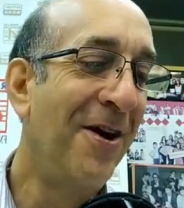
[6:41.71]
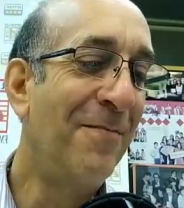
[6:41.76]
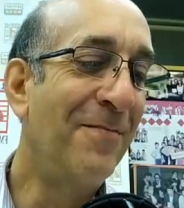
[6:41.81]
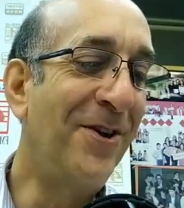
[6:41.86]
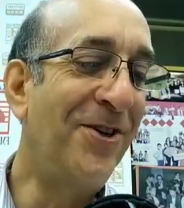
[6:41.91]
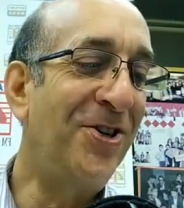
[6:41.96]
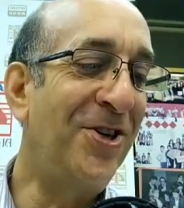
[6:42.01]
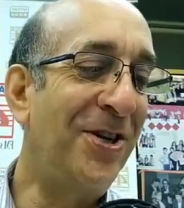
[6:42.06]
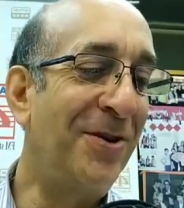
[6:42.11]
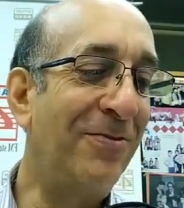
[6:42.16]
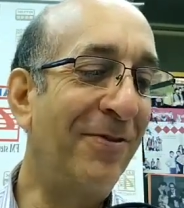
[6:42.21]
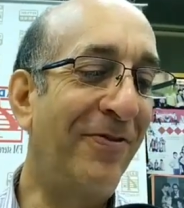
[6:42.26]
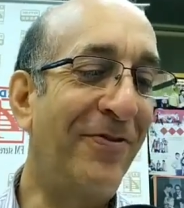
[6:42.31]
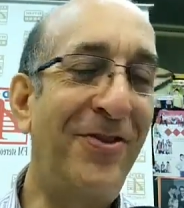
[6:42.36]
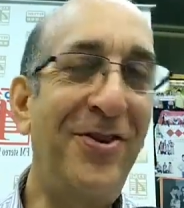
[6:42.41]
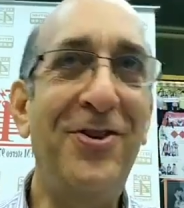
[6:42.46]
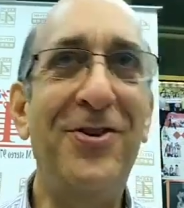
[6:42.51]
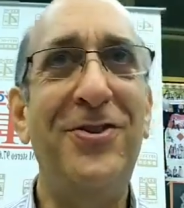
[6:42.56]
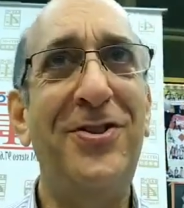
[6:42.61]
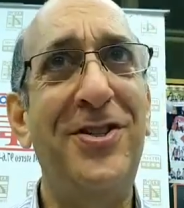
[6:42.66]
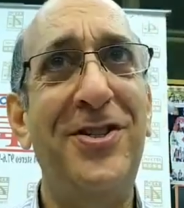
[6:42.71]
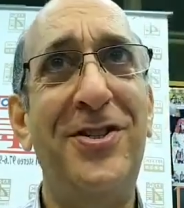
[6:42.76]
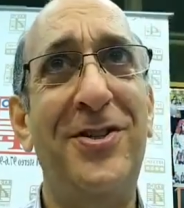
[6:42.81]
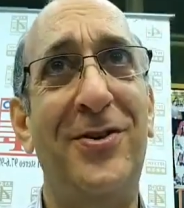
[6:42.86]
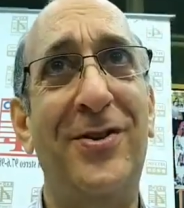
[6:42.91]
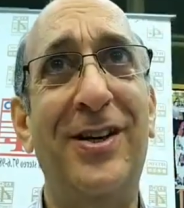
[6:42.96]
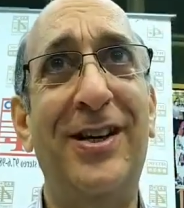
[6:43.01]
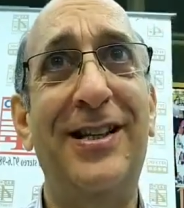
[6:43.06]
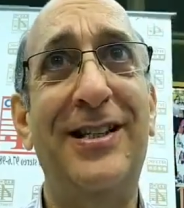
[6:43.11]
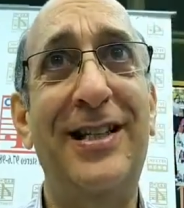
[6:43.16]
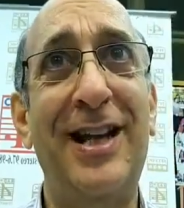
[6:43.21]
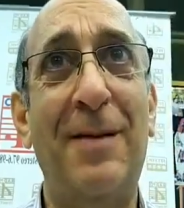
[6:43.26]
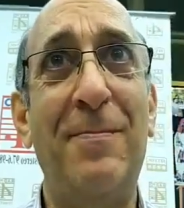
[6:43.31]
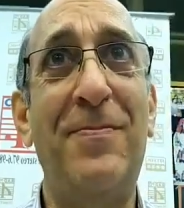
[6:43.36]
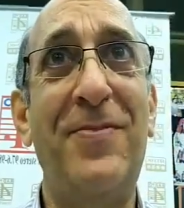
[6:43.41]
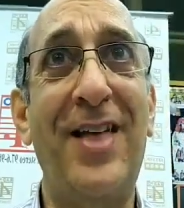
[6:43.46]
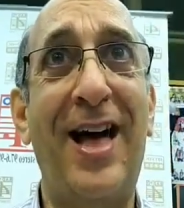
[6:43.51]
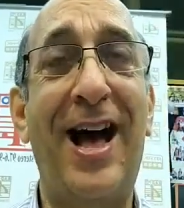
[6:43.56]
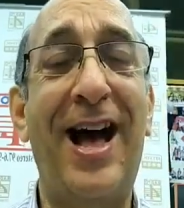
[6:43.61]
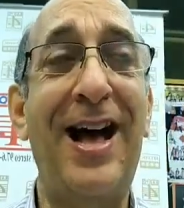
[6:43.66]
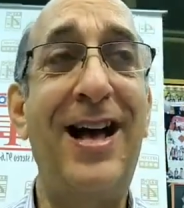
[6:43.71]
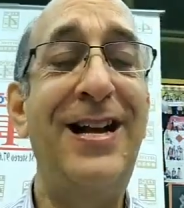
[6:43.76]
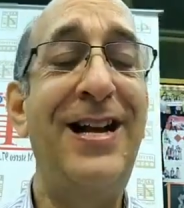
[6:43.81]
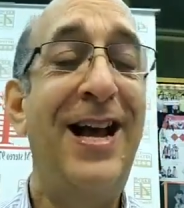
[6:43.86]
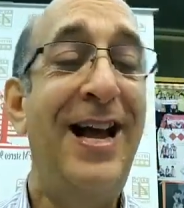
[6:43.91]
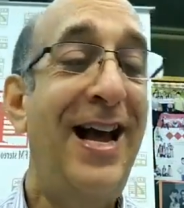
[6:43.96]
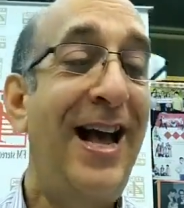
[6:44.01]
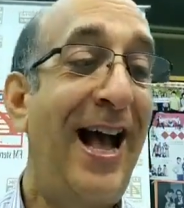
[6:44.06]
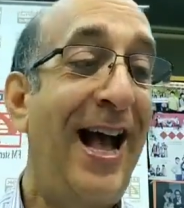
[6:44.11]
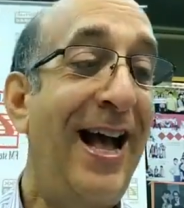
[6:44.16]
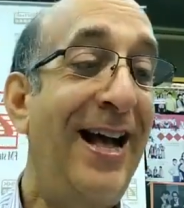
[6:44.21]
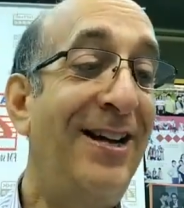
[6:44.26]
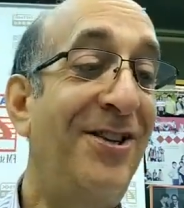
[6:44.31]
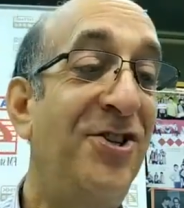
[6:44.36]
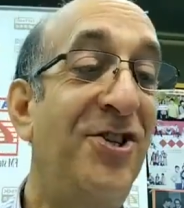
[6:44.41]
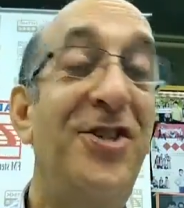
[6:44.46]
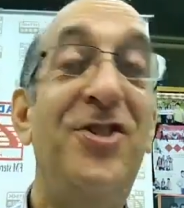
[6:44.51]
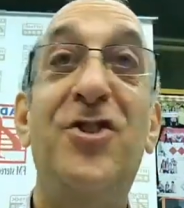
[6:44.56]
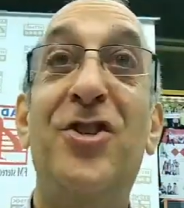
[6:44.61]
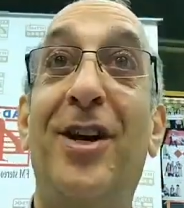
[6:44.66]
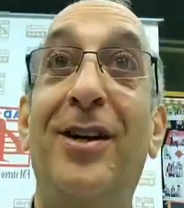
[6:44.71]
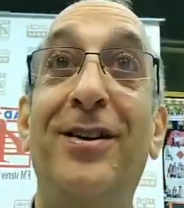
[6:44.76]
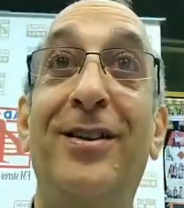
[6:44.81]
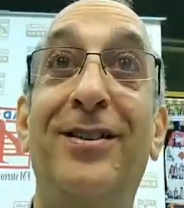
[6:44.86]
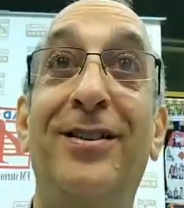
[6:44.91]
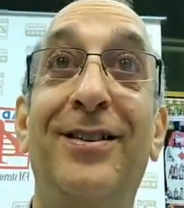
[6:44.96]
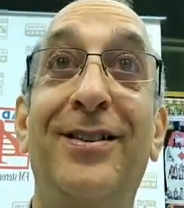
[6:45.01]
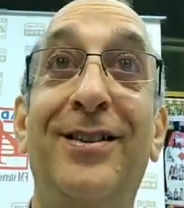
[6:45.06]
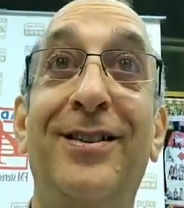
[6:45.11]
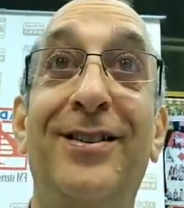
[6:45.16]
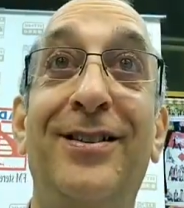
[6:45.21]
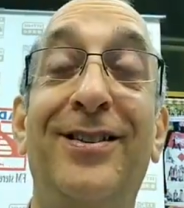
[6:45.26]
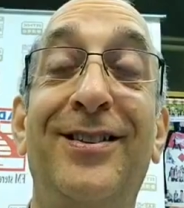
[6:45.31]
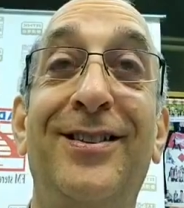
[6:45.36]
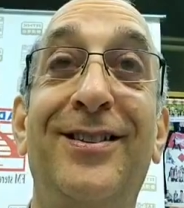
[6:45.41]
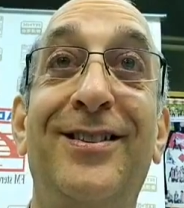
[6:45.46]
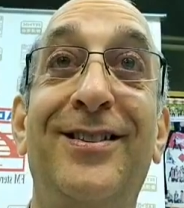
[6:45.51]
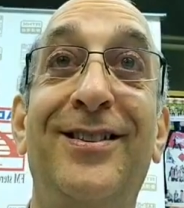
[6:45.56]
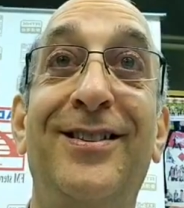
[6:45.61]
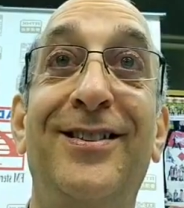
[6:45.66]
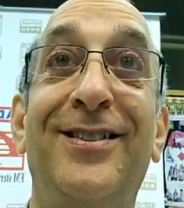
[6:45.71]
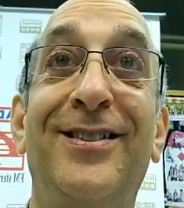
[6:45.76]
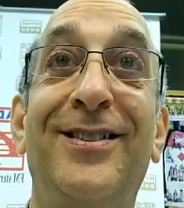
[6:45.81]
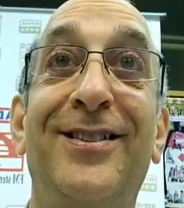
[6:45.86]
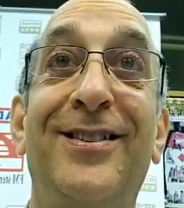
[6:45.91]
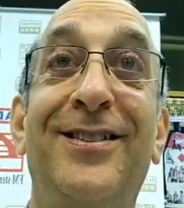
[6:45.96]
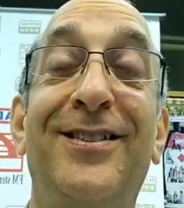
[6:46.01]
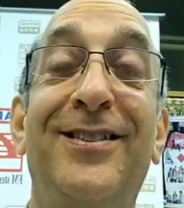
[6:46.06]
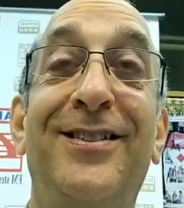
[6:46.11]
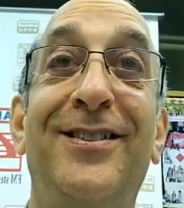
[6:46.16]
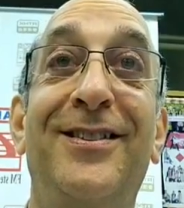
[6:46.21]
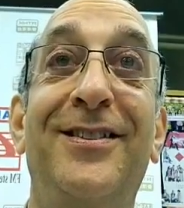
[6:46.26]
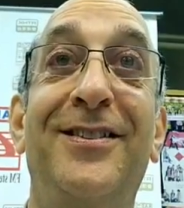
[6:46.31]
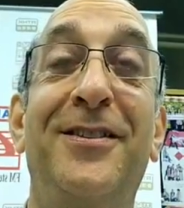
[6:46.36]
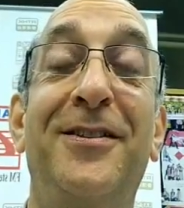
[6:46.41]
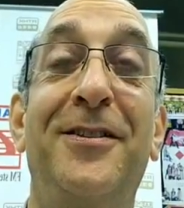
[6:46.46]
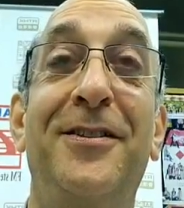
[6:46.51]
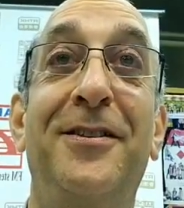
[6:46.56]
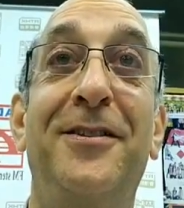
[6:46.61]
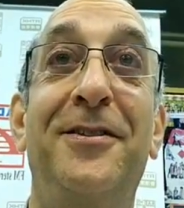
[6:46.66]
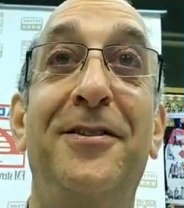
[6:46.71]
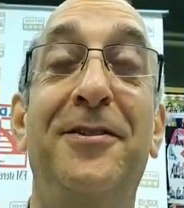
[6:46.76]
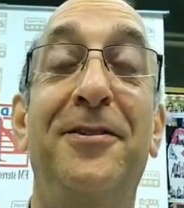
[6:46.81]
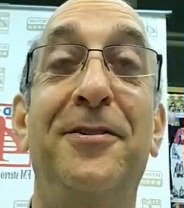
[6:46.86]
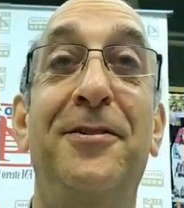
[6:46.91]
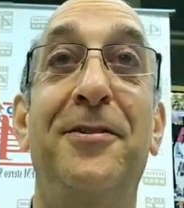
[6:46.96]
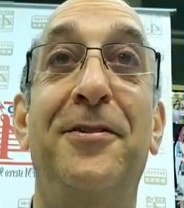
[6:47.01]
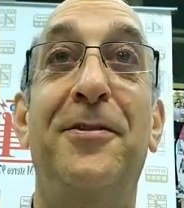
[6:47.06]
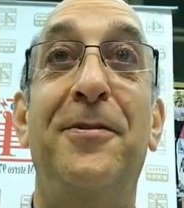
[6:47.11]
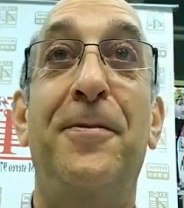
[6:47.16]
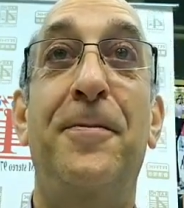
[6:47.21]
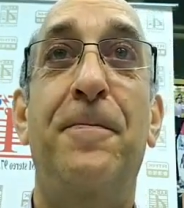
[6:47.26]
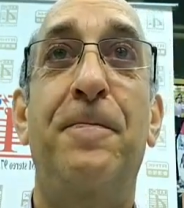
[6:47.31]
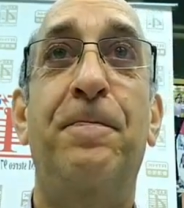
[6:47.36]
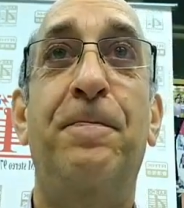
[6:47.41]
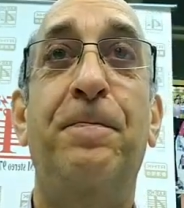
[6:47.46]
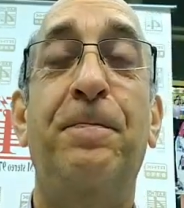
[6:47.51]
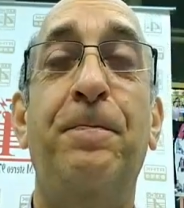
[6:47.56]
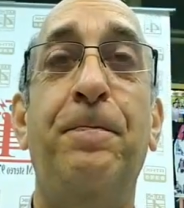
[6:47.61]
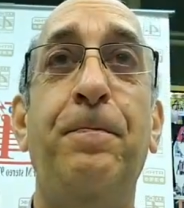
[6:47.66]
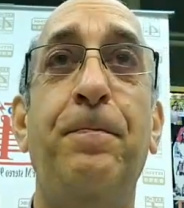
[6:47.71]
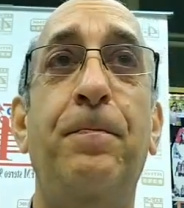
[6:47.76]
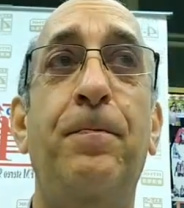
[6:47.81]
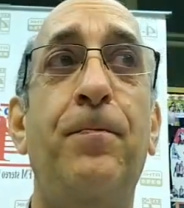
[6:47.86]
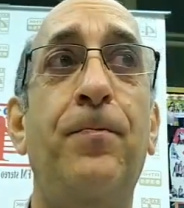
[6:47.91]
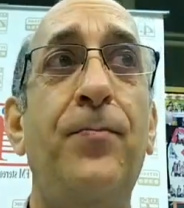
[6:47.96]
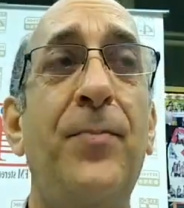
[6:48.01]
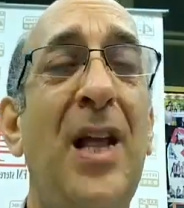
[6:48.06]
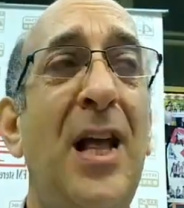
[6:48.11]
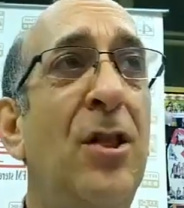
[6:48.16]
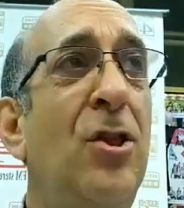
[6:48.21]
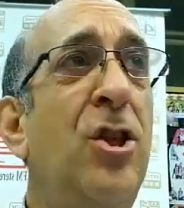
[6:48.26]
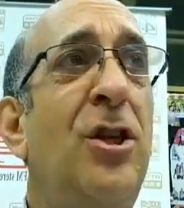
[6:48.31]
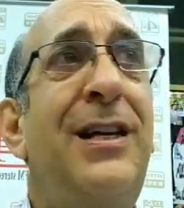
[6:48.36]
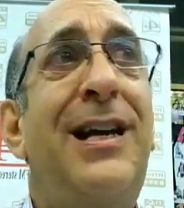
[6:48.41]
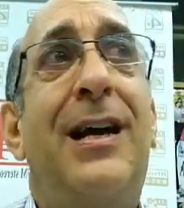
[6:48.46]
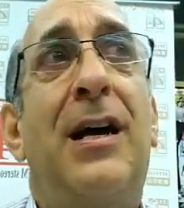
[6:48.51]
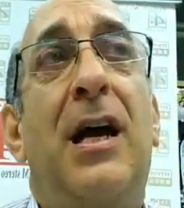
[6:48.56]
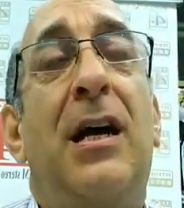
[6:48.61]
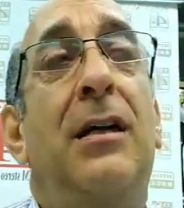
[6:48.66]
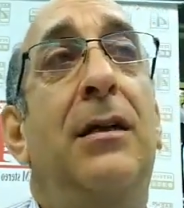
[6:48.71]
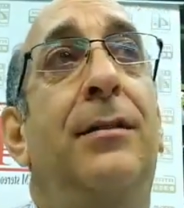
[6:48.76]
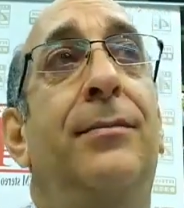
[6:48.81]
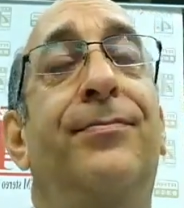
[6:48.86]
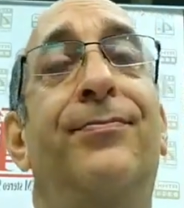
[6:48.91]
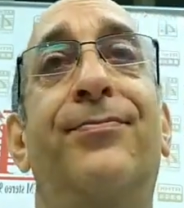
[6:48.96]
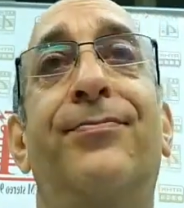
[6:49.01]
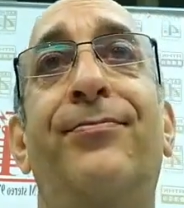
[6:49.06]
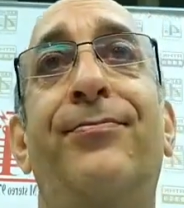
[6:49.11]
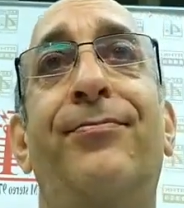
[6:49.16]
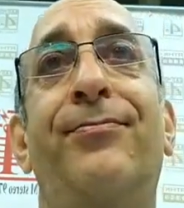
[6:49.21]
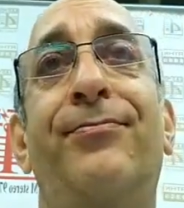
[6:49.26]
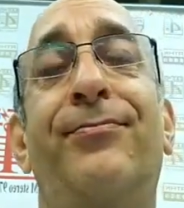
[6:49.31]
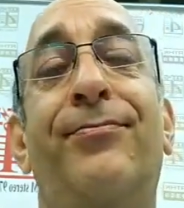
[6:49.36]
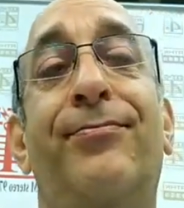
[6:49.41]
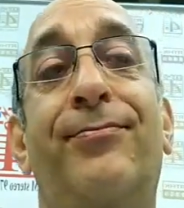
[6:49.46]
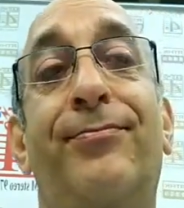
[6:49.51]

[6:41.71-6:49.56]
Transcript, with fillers: But she refuses to accept that, and she just to have this kind of like feeling after just such a short period of time. Look, uh, is is is